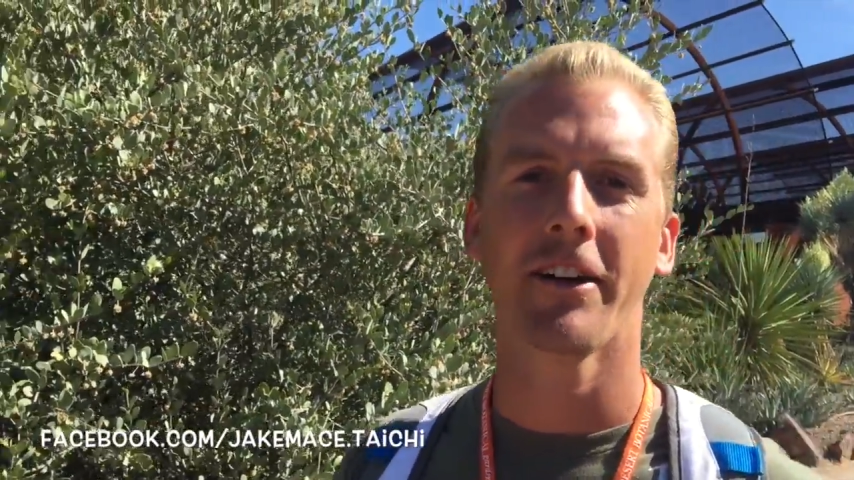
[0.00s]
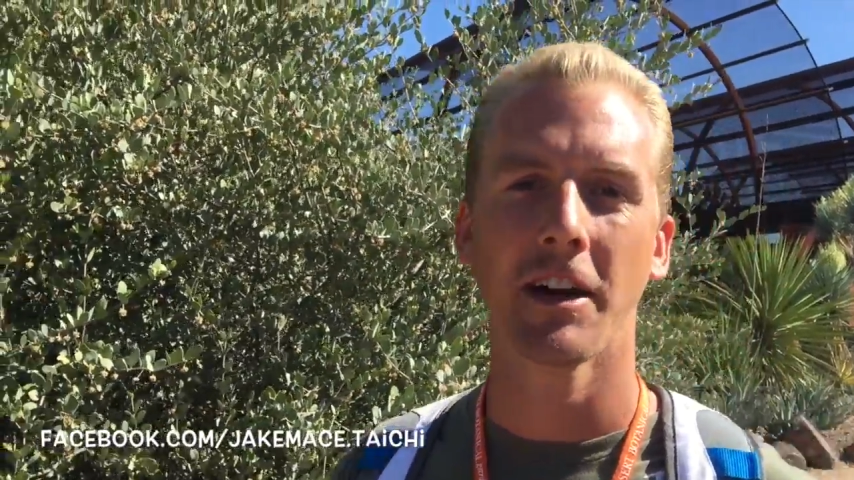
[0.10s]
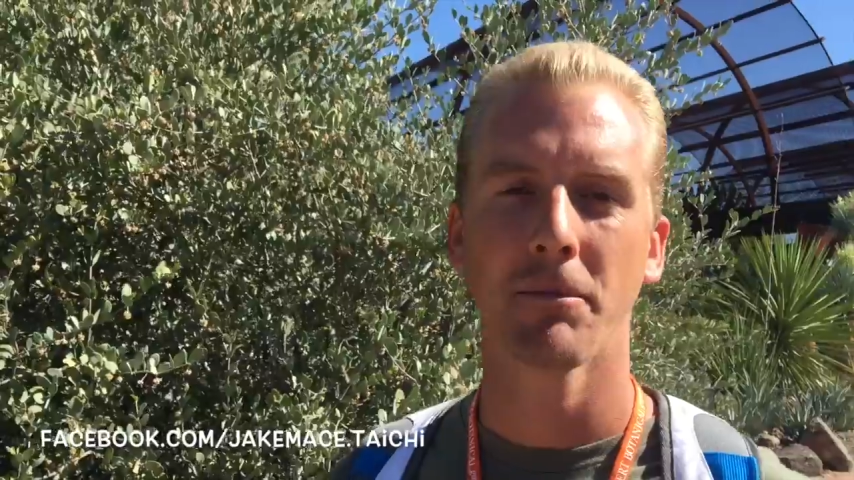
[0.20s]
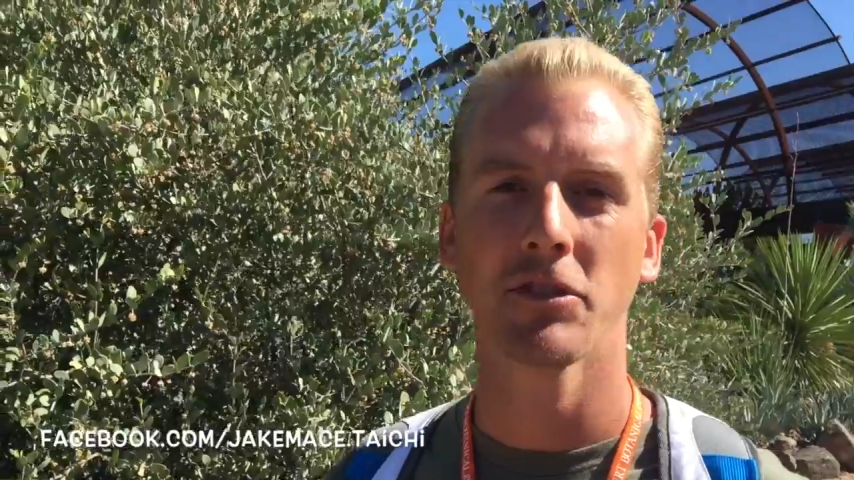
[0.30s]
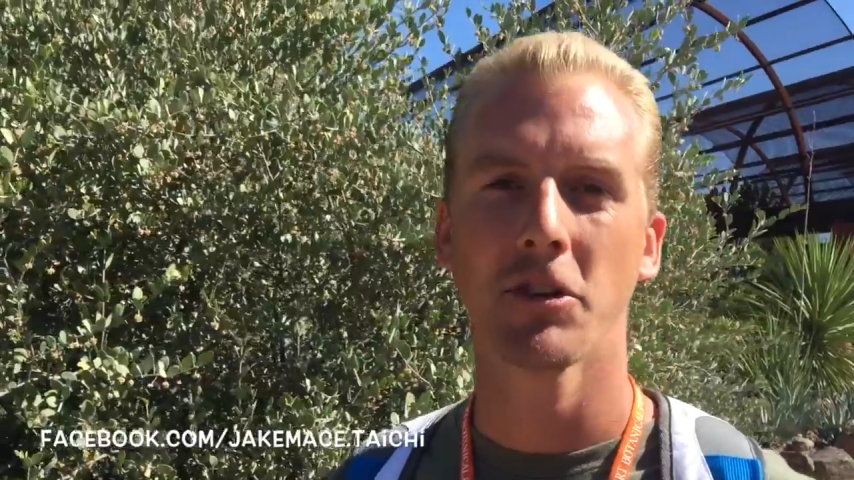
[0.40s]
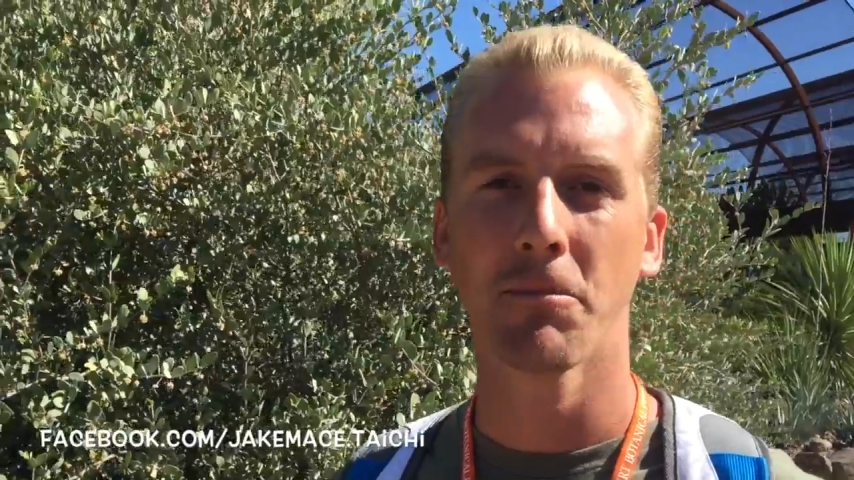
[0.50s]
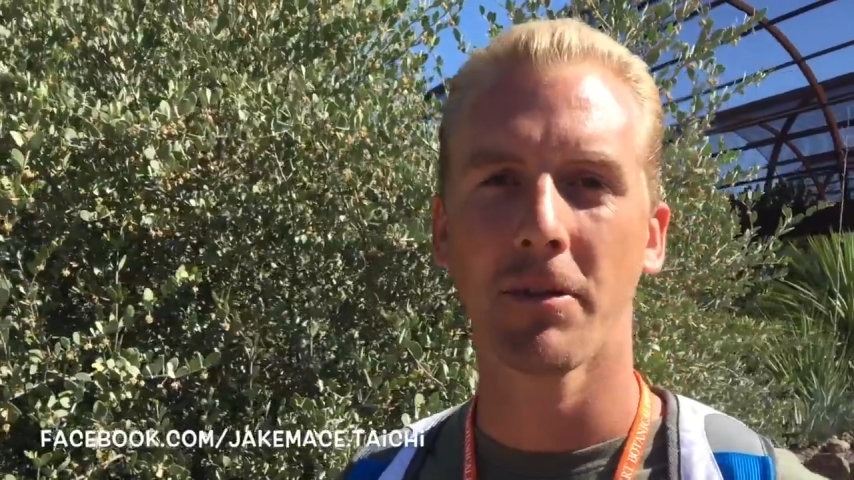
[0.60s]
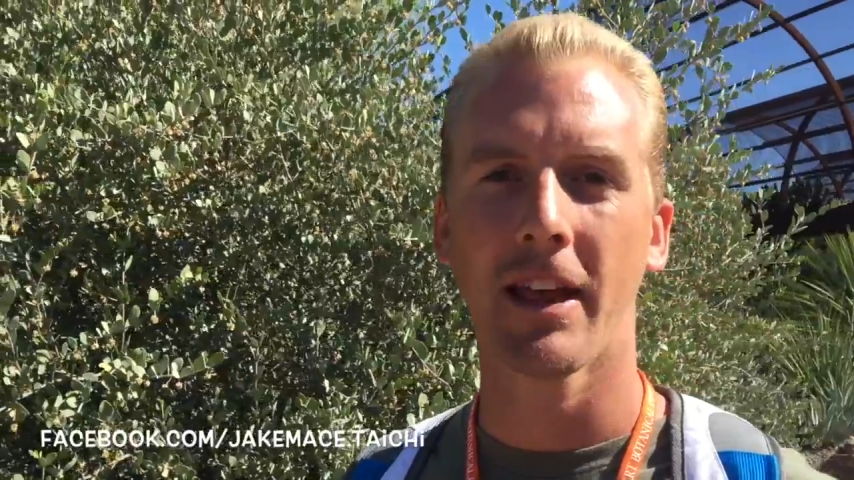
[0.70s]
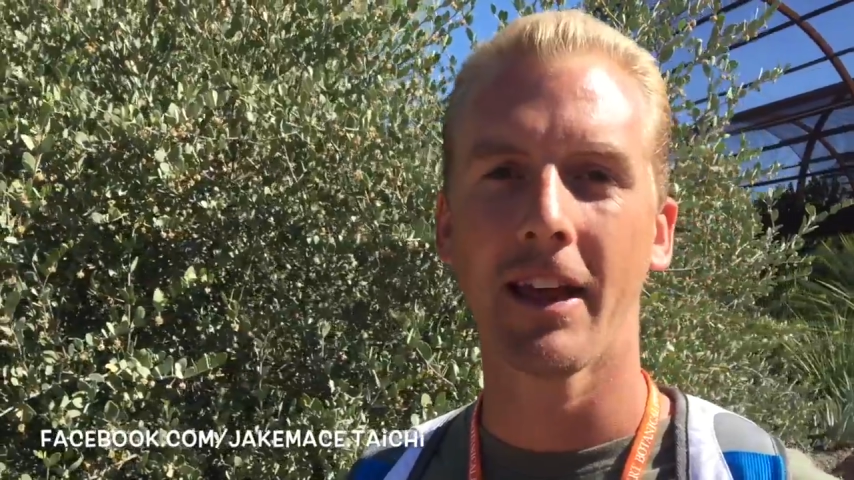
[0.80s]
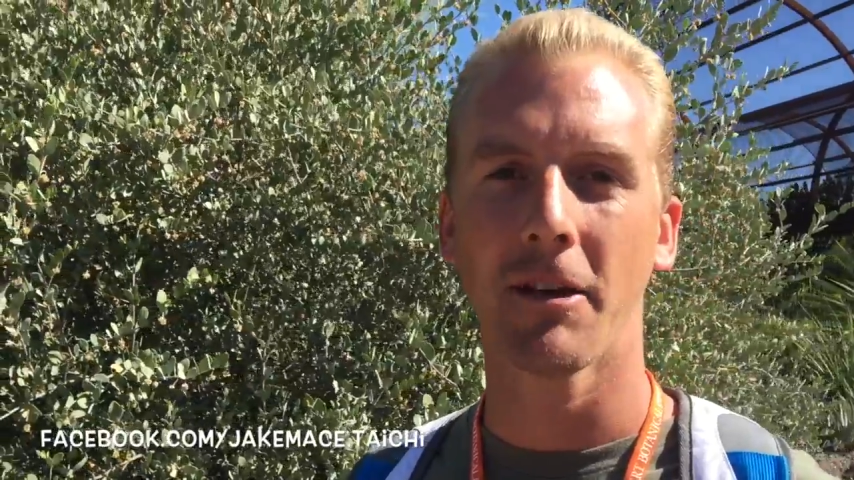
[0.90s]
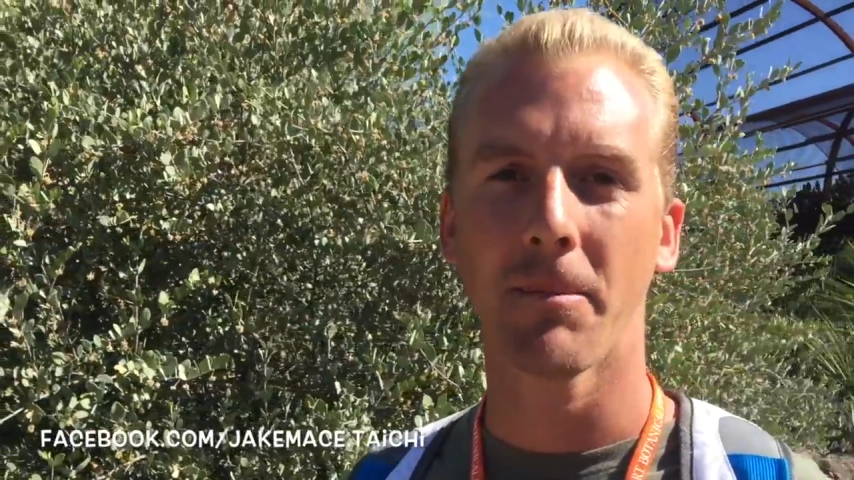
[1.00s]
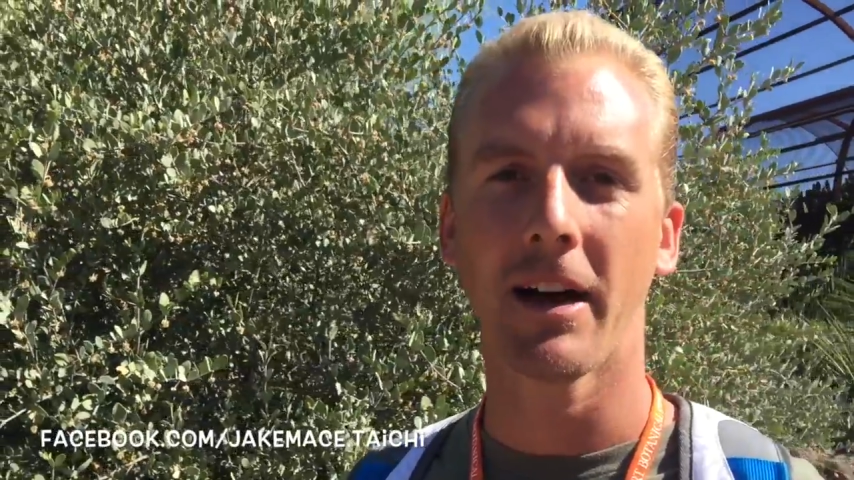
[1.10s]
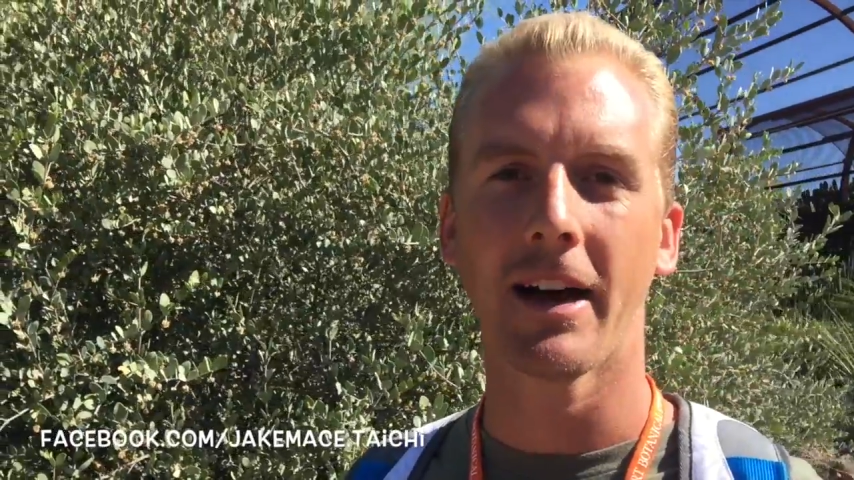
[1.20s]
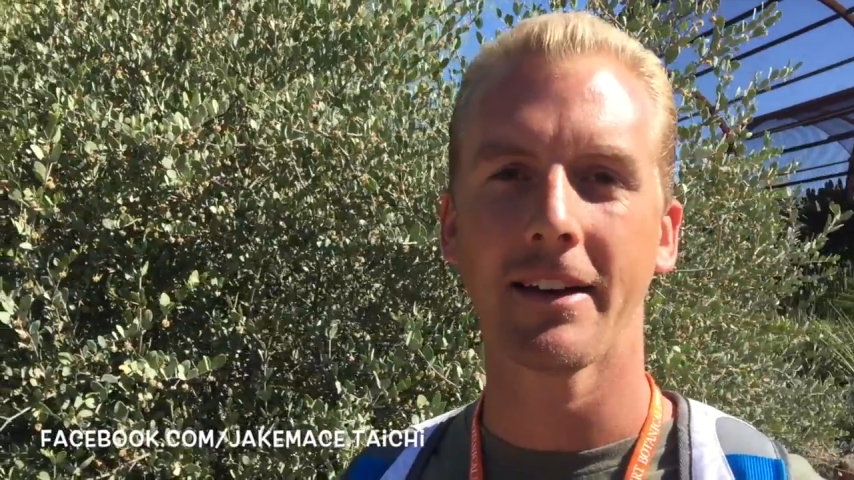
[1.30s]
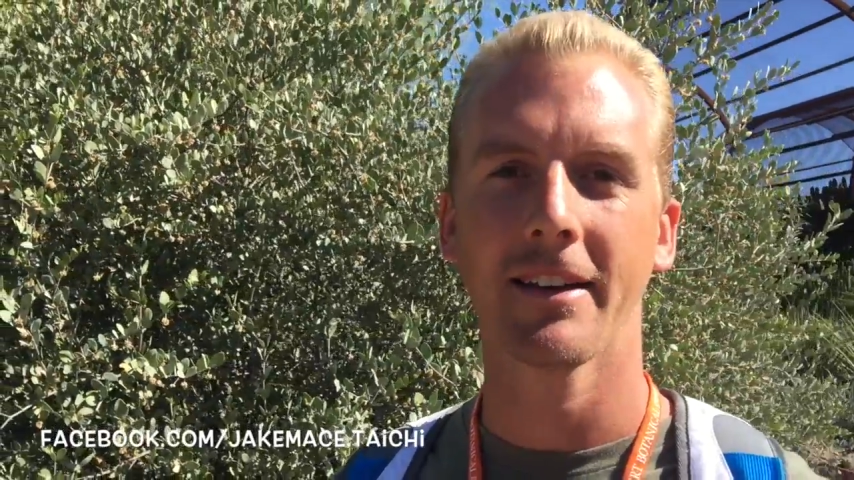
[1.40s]
find a mature plant in a
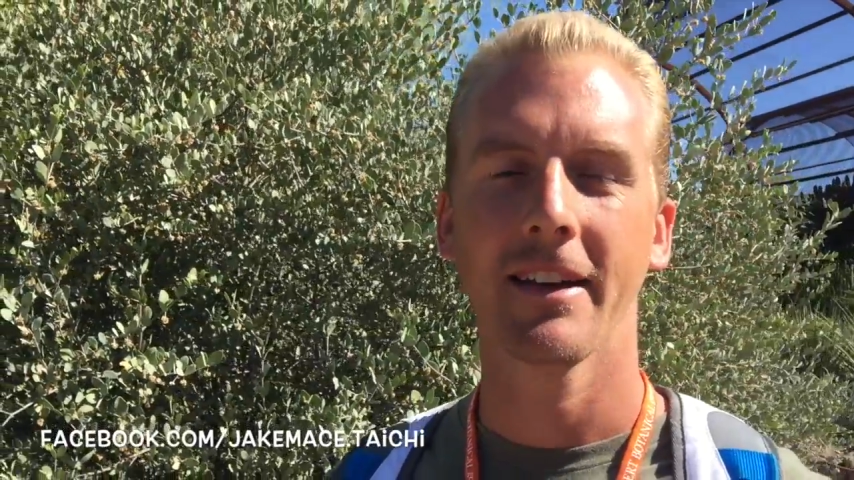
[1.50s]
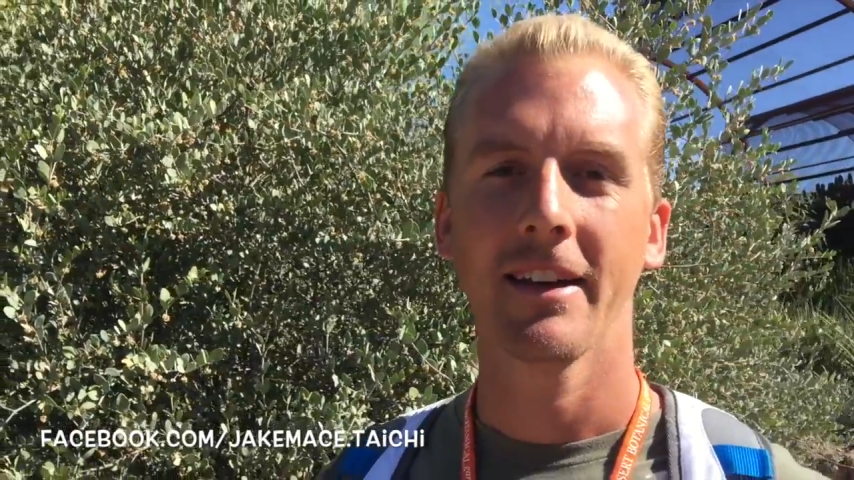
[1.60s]
pot